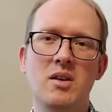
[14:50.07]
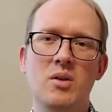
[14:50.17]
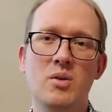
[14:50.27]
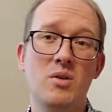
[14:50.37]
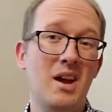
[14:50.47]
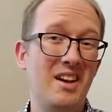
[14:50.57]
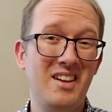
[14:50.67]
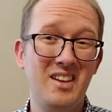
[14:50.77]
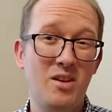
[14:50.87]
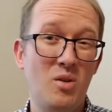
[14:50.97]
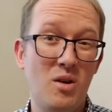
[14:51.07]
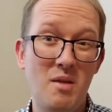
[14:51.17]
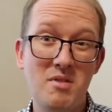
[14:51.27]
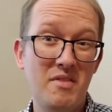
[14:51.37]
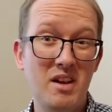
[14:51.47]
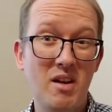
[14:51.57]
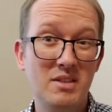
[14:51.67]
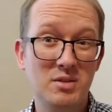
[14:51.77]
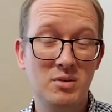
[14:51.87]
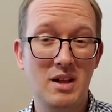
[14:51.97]
or editing your MFA
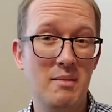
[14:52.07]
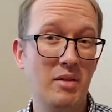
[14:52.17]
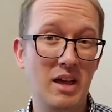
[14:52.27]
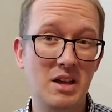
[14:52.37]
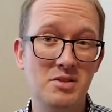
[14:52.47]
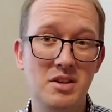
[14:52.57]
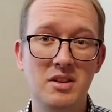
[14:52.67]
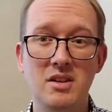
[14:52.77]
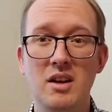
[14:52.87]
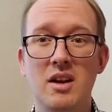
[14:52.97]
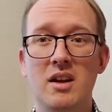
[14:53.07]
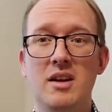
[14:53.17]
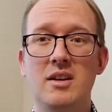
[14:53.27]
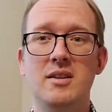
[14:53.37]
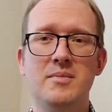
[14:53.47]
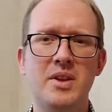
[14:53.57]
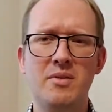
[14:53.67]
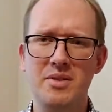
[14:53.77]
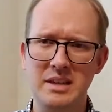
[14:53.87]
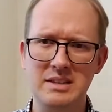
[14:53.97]
grad school application.
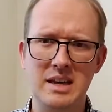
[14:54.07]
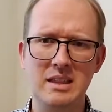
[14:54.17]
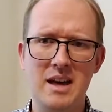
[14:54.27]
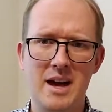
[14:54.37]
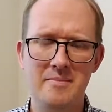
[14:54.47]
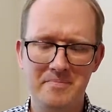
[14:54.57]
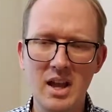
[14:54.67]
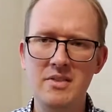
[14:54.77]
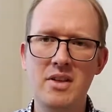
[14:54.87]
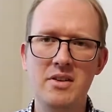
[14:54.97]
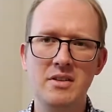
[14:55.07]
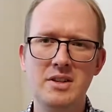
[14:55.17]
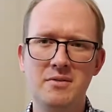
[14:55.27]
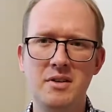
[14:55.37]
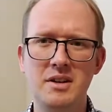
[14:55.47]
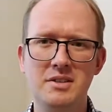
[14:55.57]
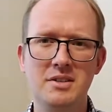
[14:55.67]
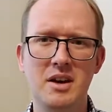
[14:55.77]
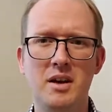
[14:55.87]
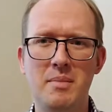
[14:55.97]
different things like that. And then there are different
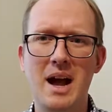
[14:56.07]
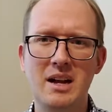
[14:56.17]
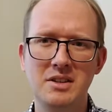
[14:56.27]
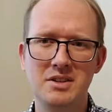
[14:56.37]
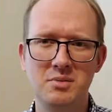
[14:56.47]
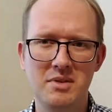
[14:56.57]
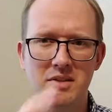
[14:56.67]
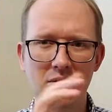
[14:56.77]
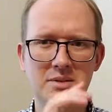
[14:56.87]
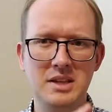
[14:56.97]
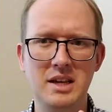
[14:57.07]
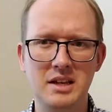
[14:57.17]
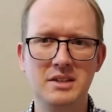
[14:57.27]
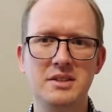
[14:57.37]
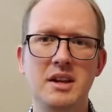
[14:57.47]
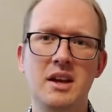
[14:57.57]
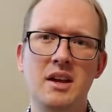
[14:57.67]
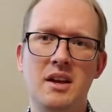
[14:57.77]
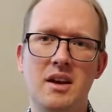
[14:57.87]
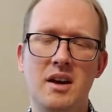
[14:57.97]
packages within those gigs,
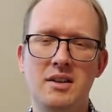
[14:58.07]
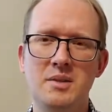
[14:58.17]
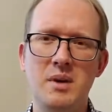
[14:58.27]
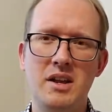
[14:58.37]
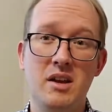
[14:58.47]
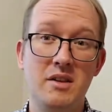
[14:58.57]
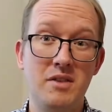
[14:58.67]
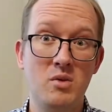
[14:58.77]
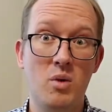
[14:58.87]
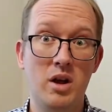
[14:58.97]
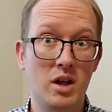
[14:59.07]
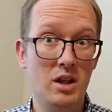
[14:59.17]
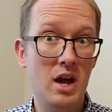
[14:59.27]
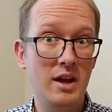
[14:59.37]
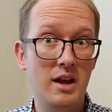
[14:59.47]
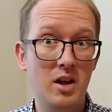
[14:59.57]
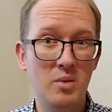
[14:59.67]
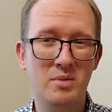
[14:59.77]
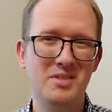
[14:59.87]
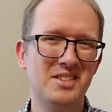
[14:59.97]
depending on if you want a lot of
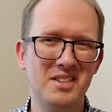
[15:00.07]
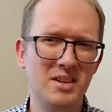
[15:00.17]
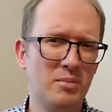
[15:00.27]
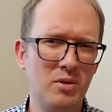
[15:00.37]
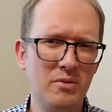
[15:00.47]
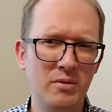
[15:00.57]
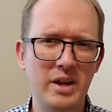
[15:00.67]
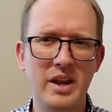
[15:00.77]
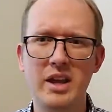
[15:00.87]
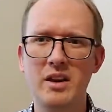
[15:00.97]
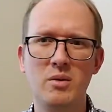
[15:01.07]
help or just a little proofreading or